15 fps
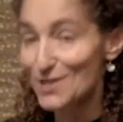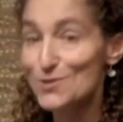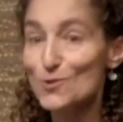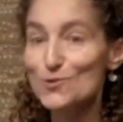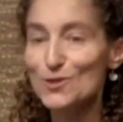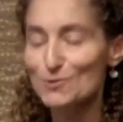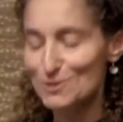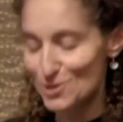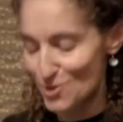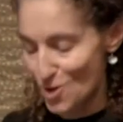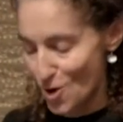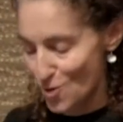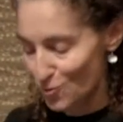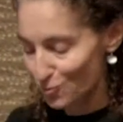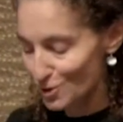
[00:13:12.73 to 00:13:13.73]
Though there is
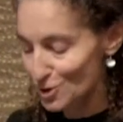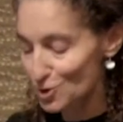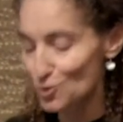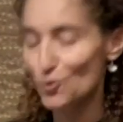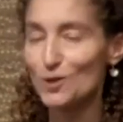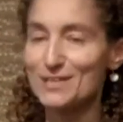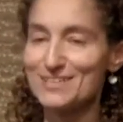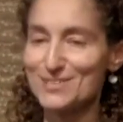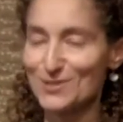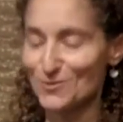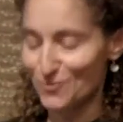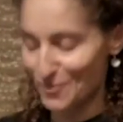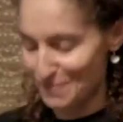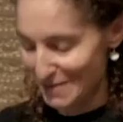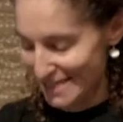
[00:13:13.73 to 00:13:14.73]
no rejoinder
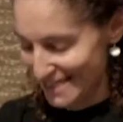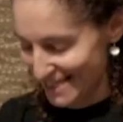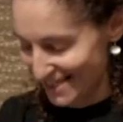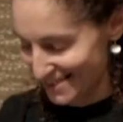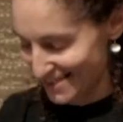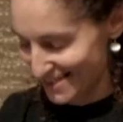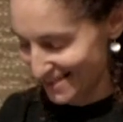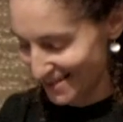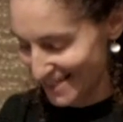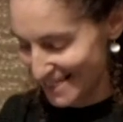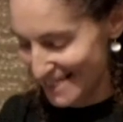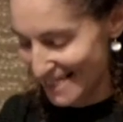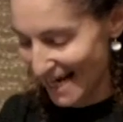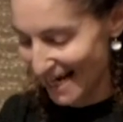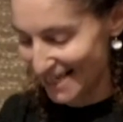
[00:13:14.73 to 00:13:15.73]
from Matisse to
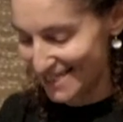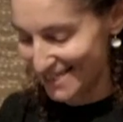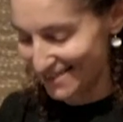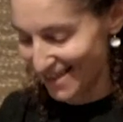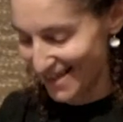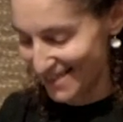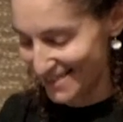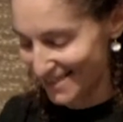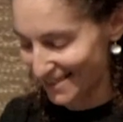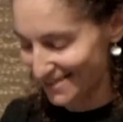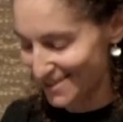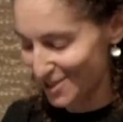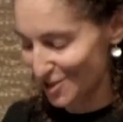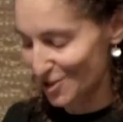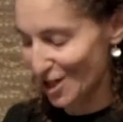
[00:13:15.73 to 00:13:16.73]
this tantalizing
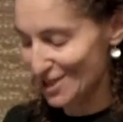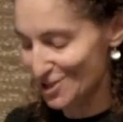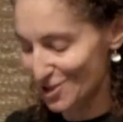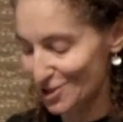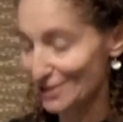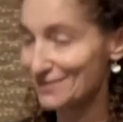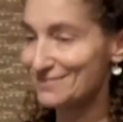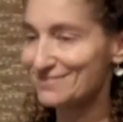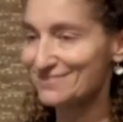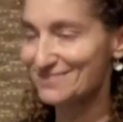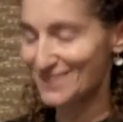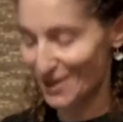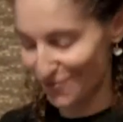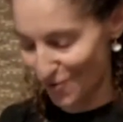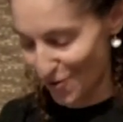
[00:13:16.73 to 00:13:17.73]
suggestion,
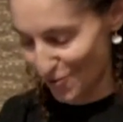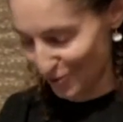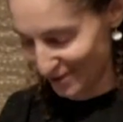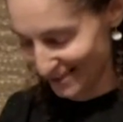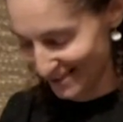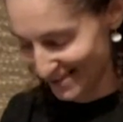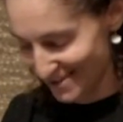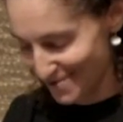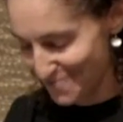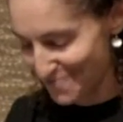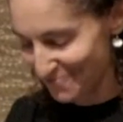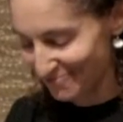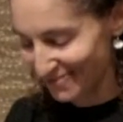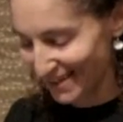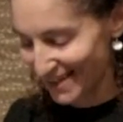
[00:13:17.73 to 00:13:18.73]
if only.
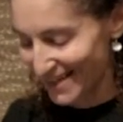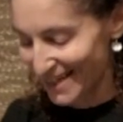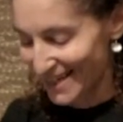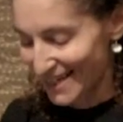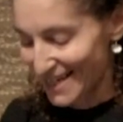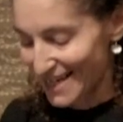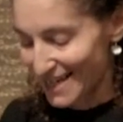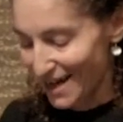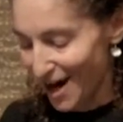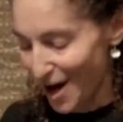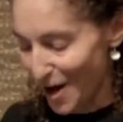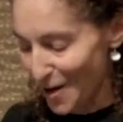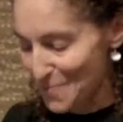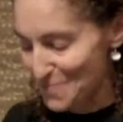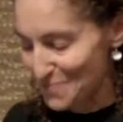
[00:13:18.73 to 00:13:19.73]

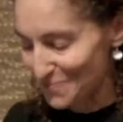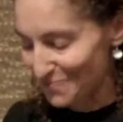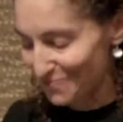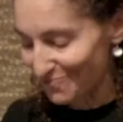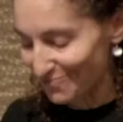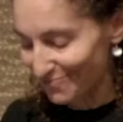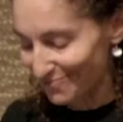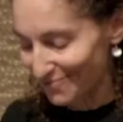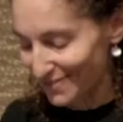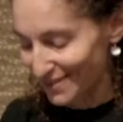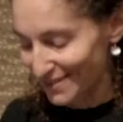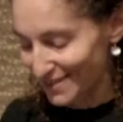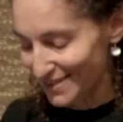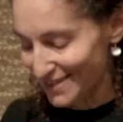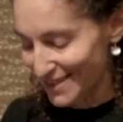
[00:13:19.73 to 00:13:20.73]
Um,
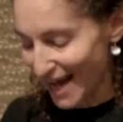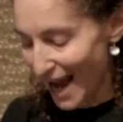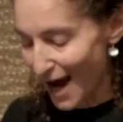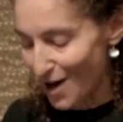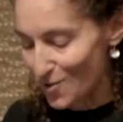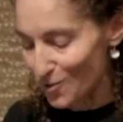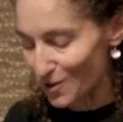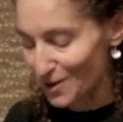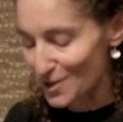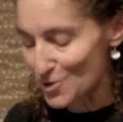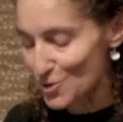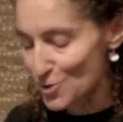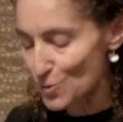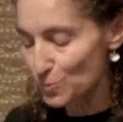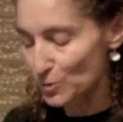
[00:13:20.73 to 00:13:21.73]
our
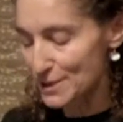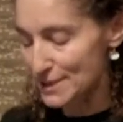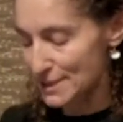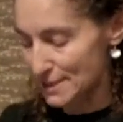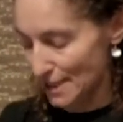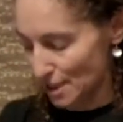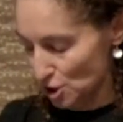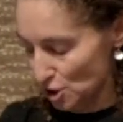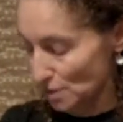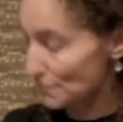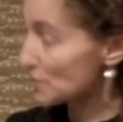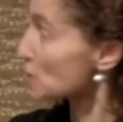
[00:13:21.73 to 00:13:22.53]
new presentation of